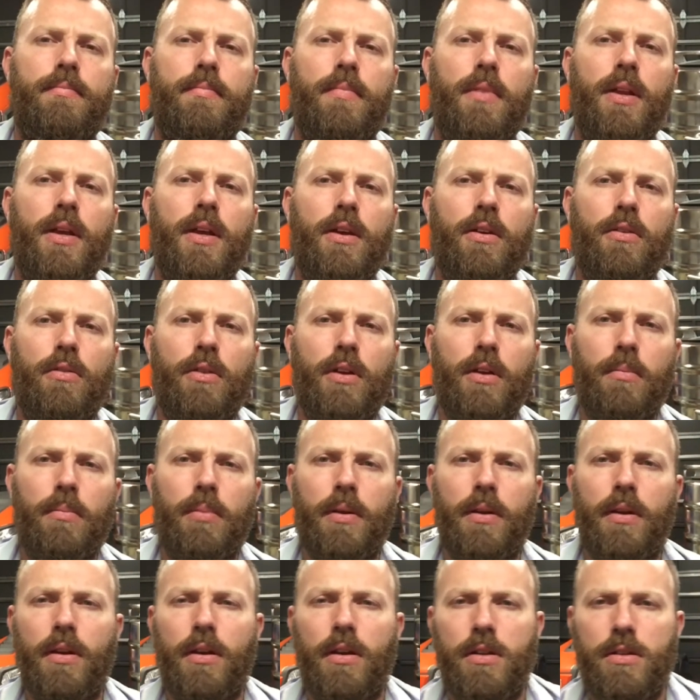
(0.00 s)
lingering
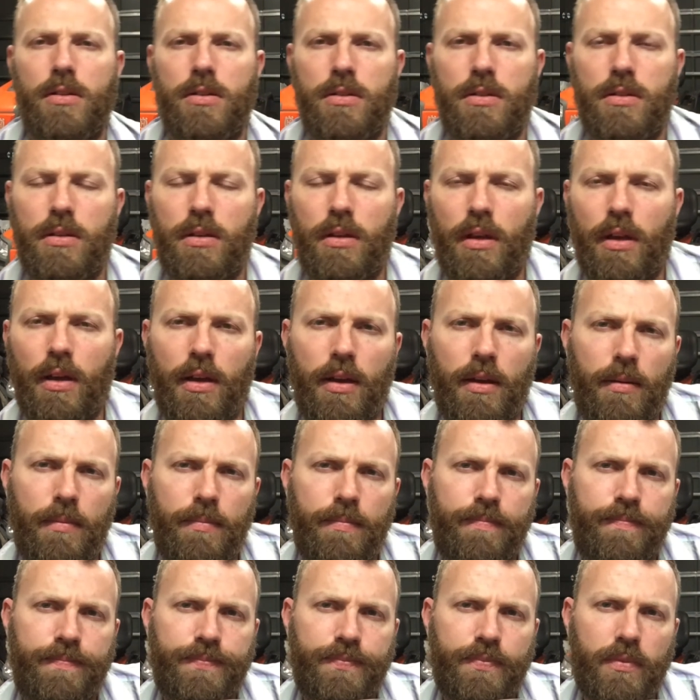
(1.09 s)
bitterness
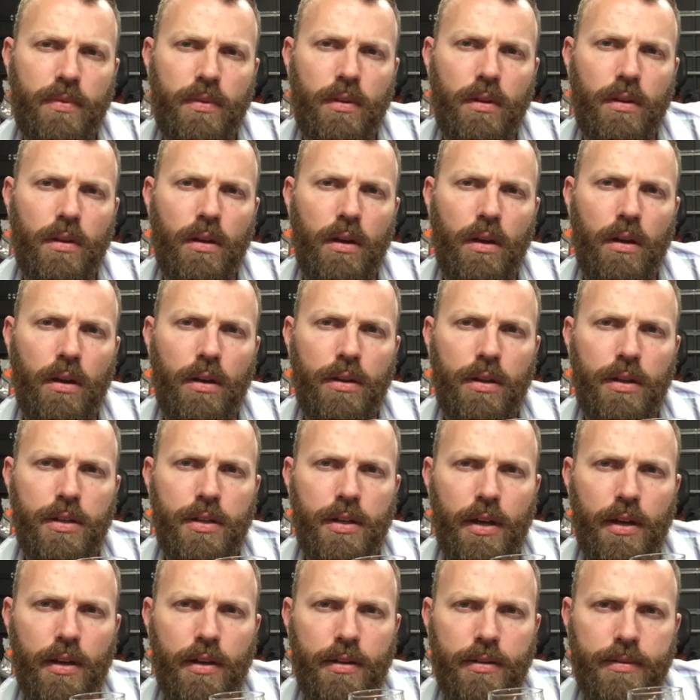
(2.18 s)
on the
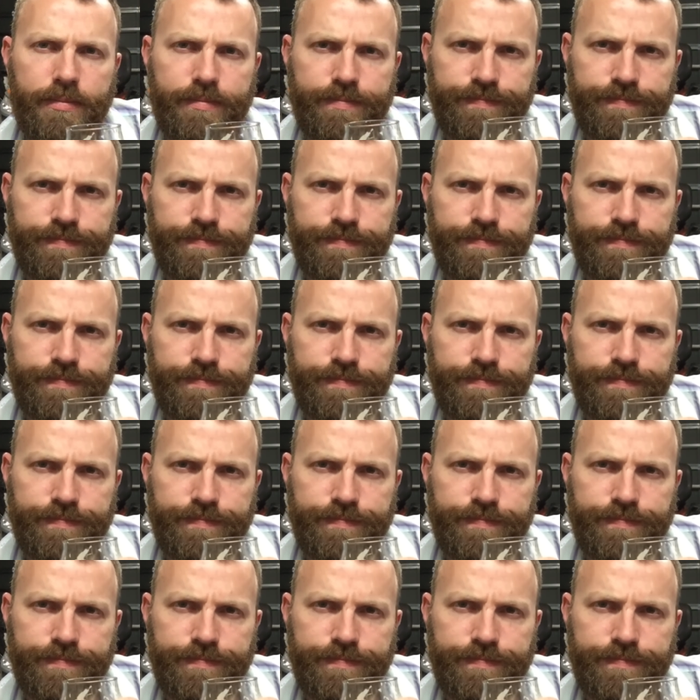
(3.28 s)
tongue.